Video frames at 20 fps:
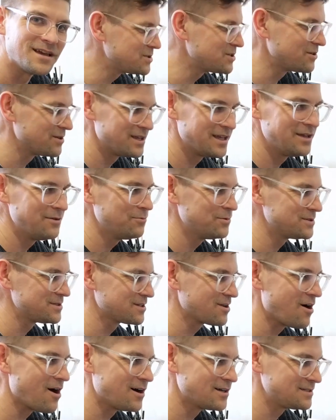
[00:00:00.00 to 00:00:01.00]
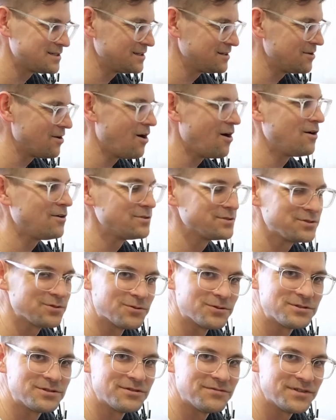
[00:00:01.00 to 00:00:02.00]
So it was causing all
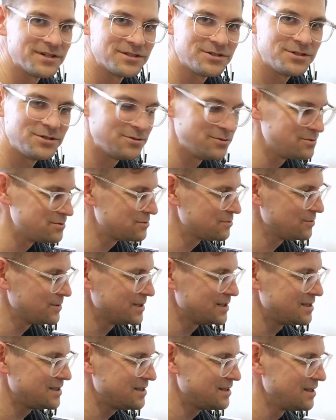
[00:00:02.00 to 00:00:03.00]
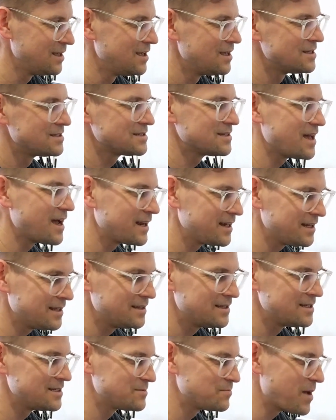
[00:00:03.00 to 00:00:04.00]
sorts of issues with
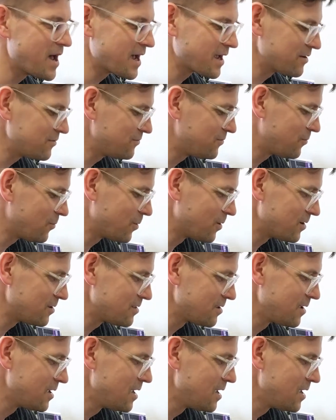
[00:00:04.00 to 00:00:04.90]
sliding this back and forth.